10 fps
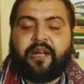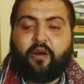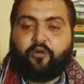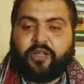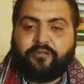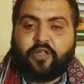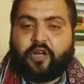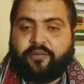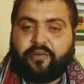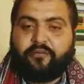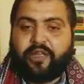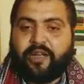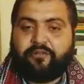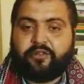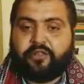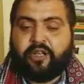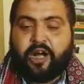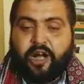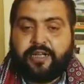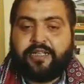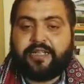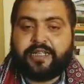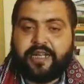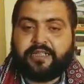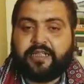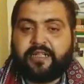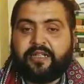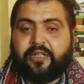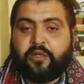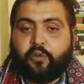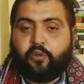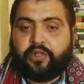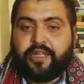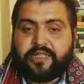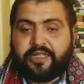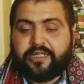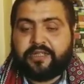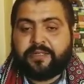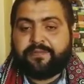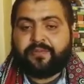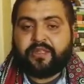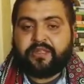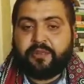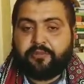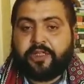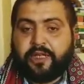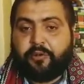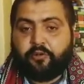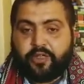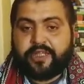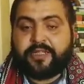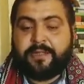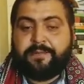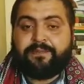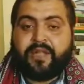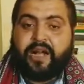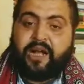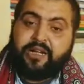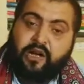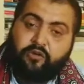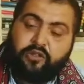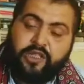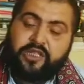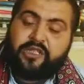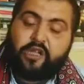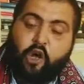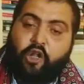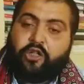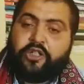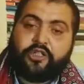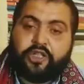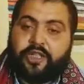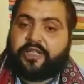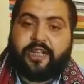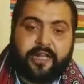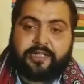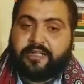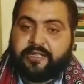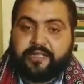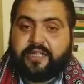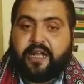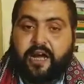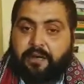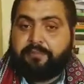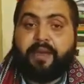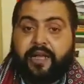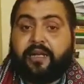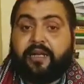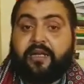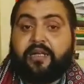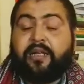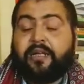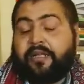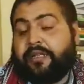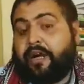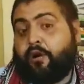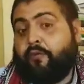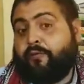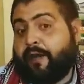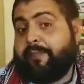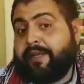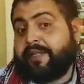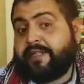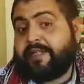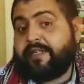out of the novel we have Hardy as a writer who tells us something about Tess. And now all these three characters are male. Now feminist